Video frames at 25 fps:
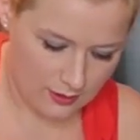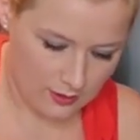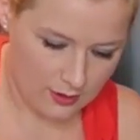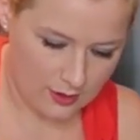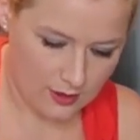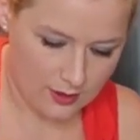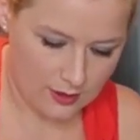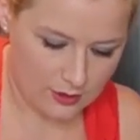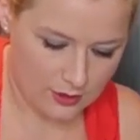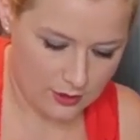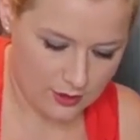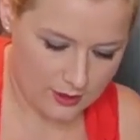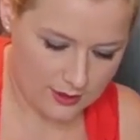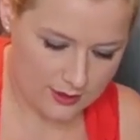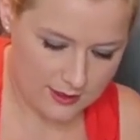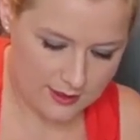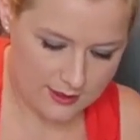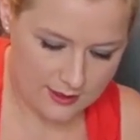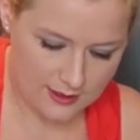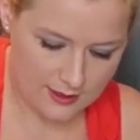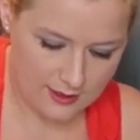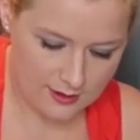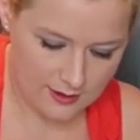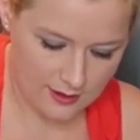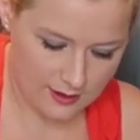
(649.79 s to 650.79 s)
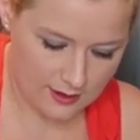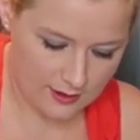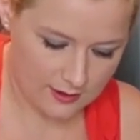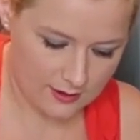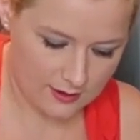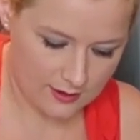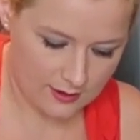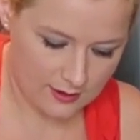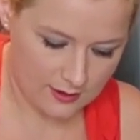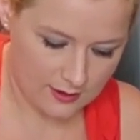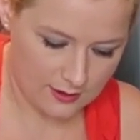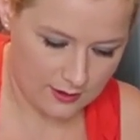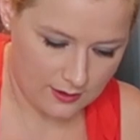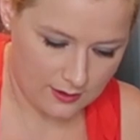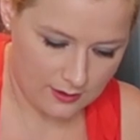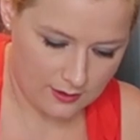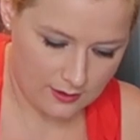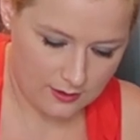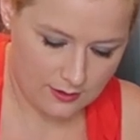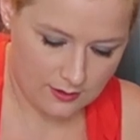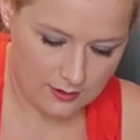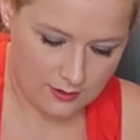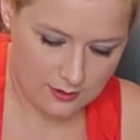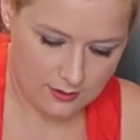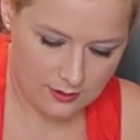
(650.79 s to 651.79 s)
Alright, you can see that the
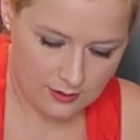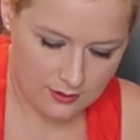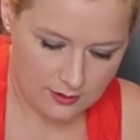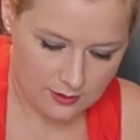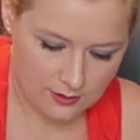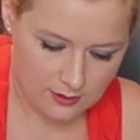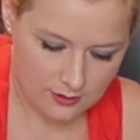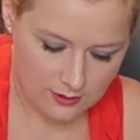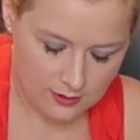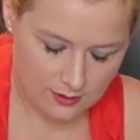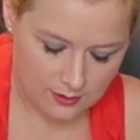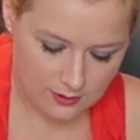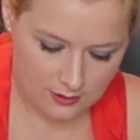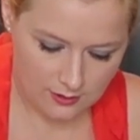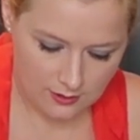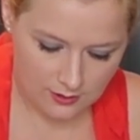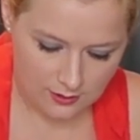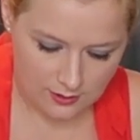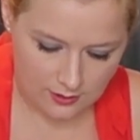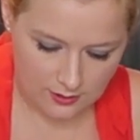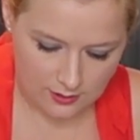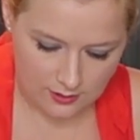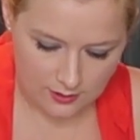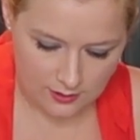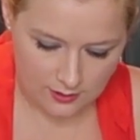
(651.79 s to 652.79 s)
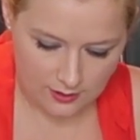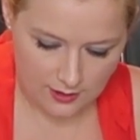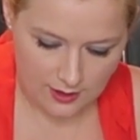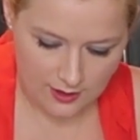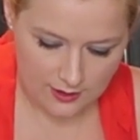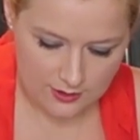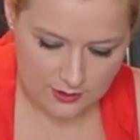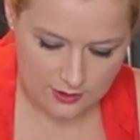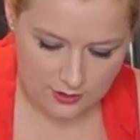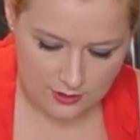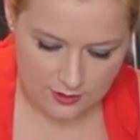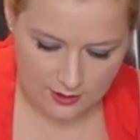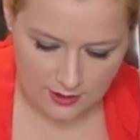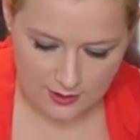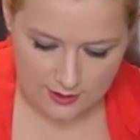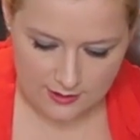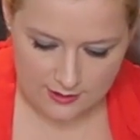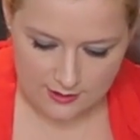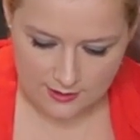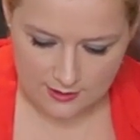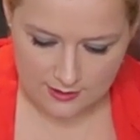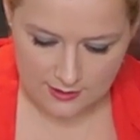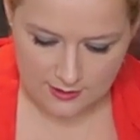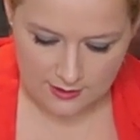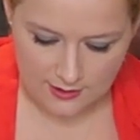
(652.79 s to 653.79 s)
eggs are
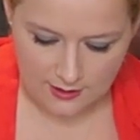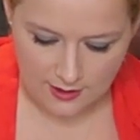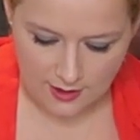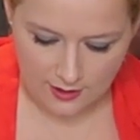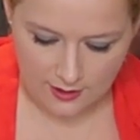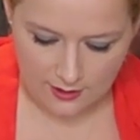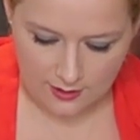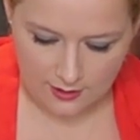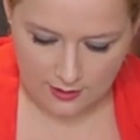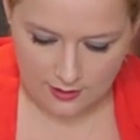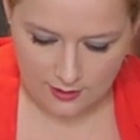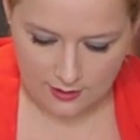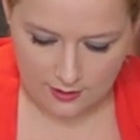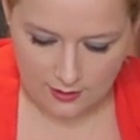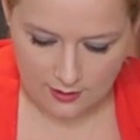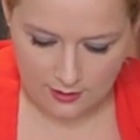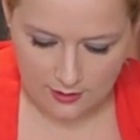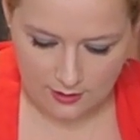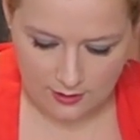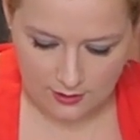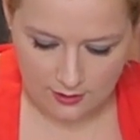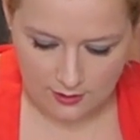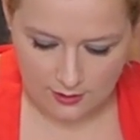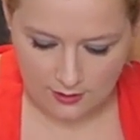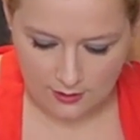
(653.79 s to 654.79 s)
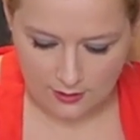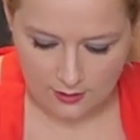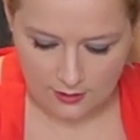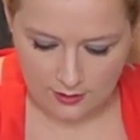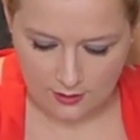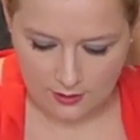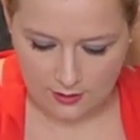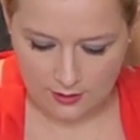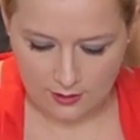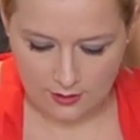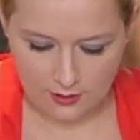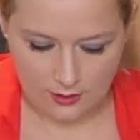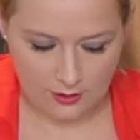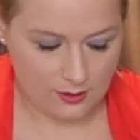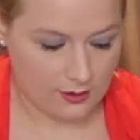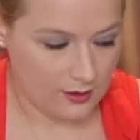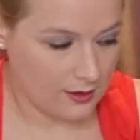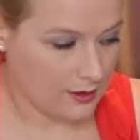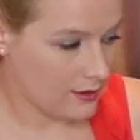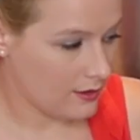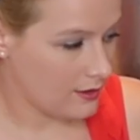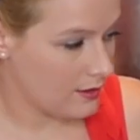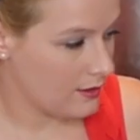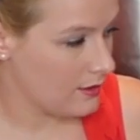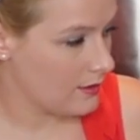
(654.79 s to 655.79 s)
nice and set.
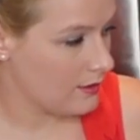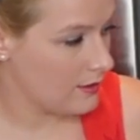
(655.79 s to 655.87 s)
Alright,